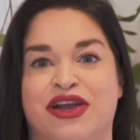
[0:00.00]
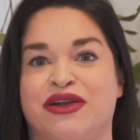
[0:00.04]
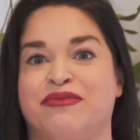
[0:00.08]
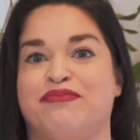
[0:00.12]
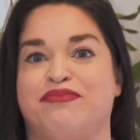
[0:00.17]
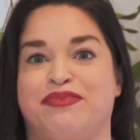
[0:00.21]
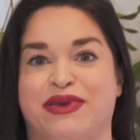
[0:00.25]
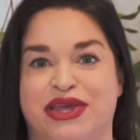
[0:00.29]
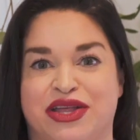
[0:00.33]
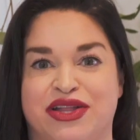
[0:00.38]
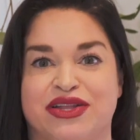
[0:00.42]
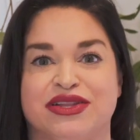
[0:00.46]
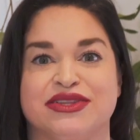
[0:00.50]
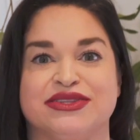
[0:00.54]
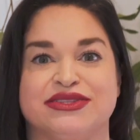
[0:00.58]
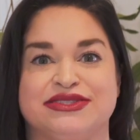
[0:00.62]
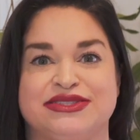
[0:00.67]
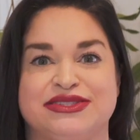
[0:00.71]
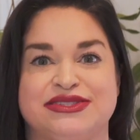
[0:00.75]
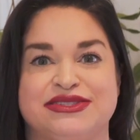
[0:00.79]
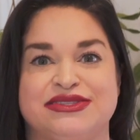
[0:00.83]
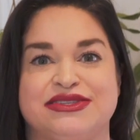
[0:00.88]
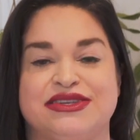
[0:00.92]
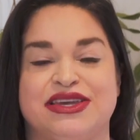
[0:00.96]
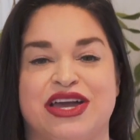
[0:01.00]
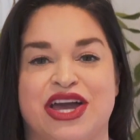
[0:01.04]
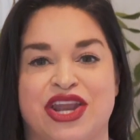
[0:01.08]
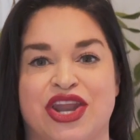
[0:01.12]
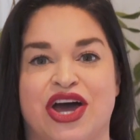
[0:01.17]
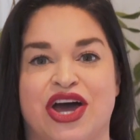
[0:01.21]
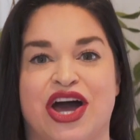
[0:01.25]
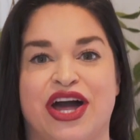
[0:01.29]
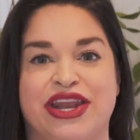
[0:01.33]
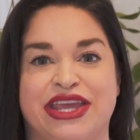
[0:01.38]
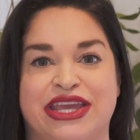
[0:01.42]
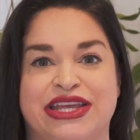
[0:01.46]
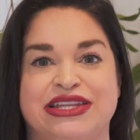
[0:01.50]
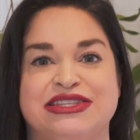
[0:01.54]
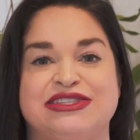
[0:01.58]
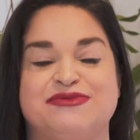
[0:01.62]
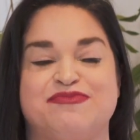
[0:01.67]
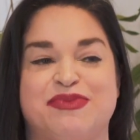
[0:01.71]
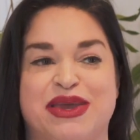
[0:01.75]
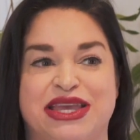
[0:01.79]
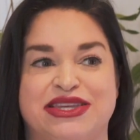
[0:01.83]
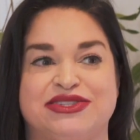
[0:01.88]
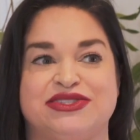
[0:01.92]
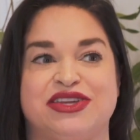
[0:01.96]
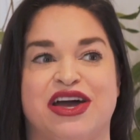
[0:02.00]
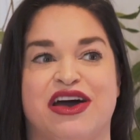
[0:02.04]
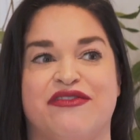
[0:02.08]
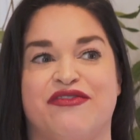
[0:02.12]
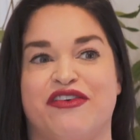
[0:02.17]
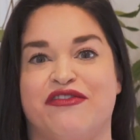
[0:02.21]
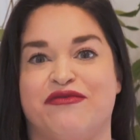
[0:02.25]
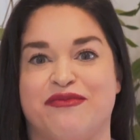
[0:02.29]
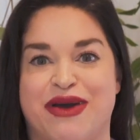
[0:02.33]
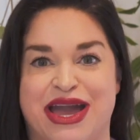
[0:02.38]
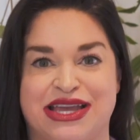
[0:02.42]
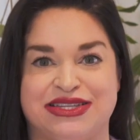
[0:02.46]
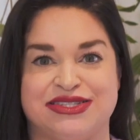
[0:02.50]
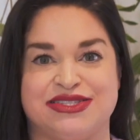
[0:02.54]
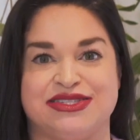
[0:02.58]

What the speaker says: there and build an audience based off of my